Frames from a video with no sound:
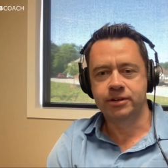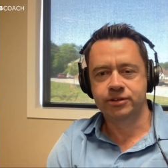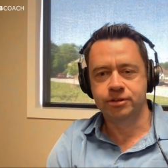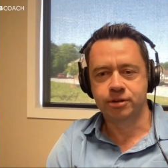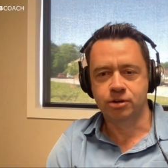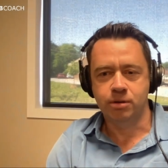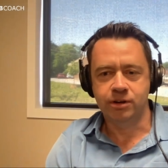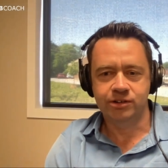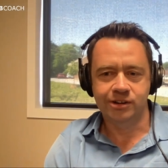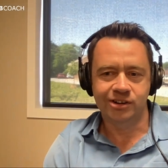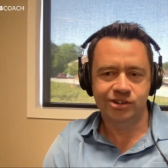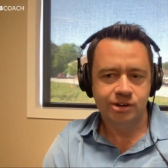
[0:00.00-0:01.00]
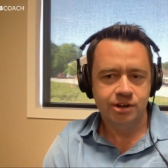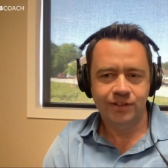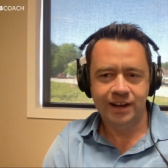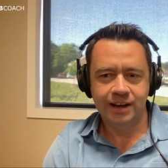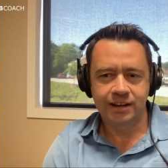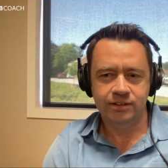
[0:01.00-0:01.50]
is there a question I should have
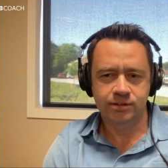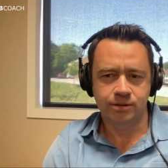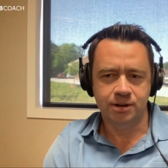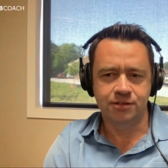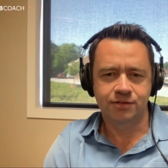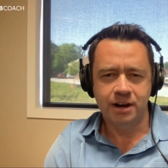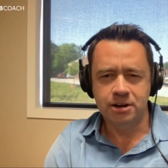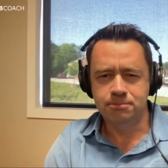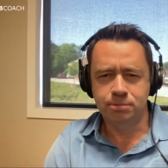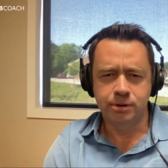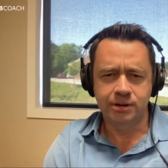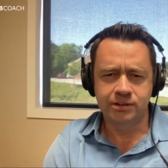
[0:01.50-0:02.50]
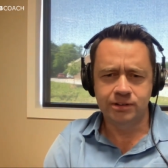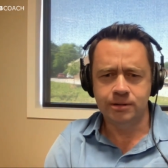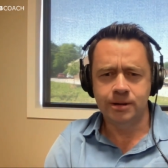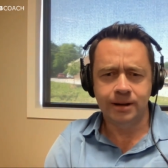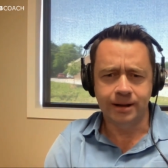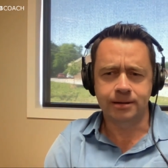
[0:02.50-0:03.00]
asked or any final points
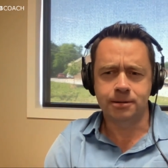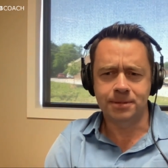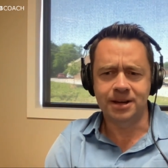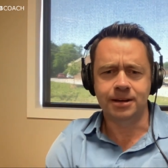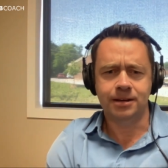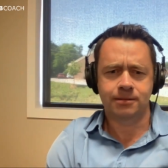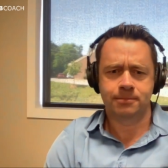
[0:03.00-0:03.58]
you'd like to make?